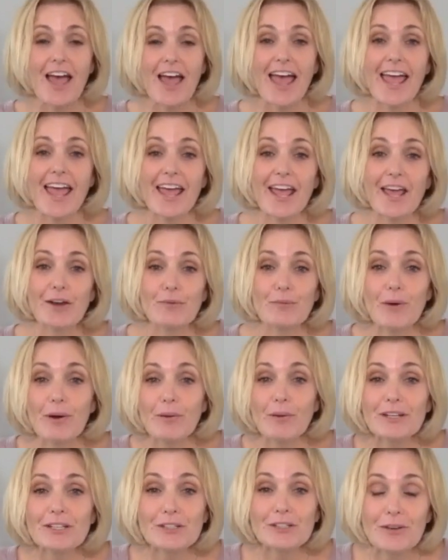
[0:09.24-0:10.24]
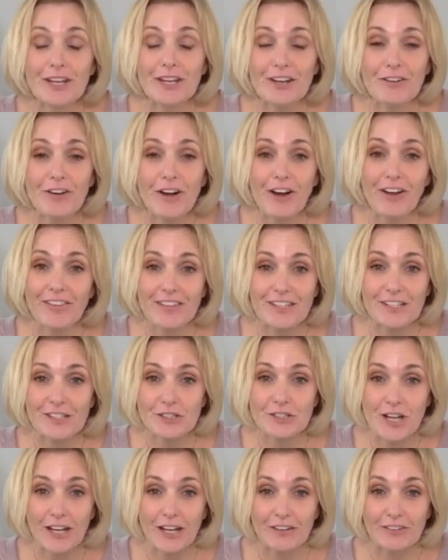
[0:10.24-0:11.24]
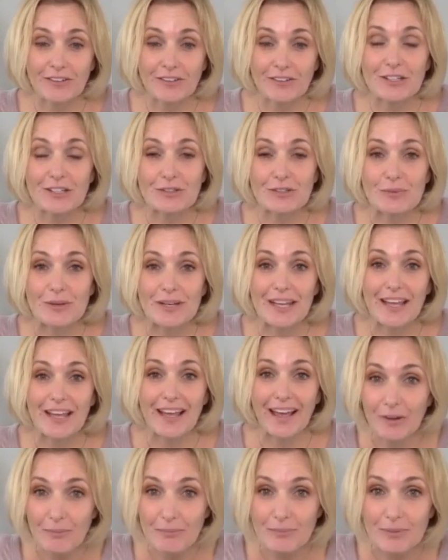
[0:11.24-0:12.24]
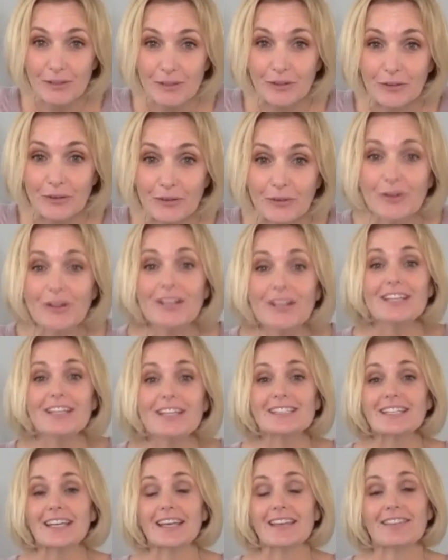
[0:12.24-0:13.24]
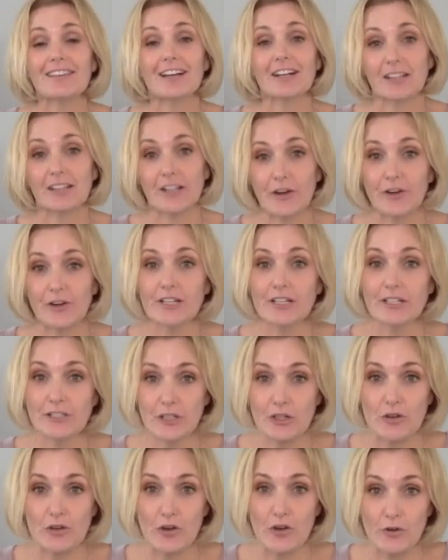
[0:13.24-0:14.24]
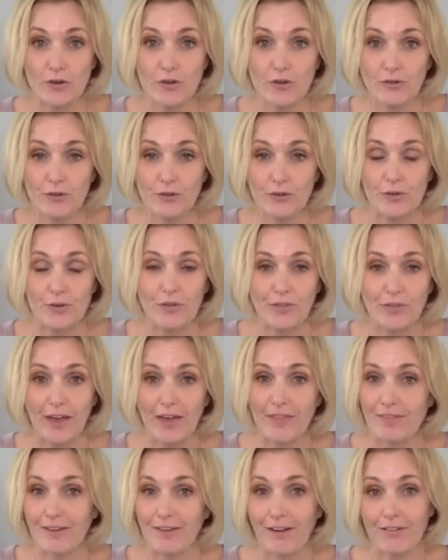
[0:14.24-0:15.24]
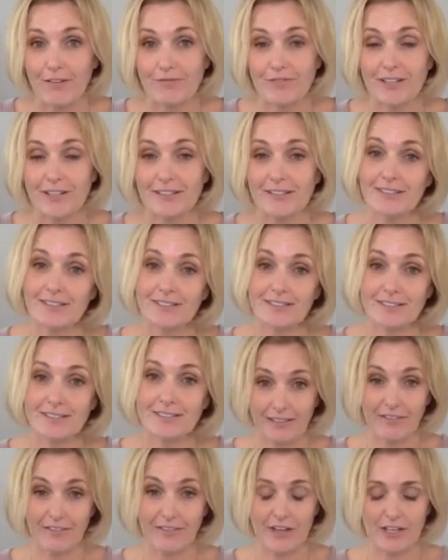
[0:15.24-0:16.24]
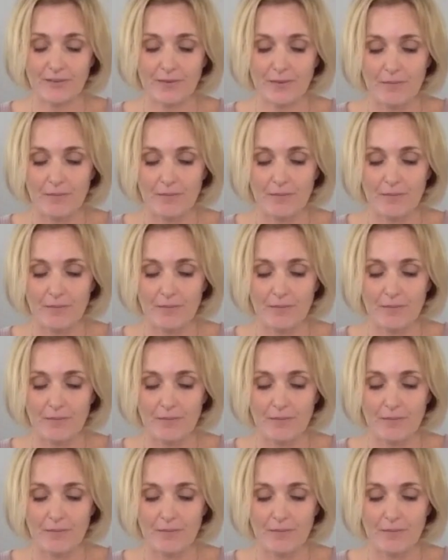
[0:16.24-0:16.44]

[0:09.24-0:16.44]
And what we do here on this channel is we help you to get the clarity to know your truth and the confidence to live it.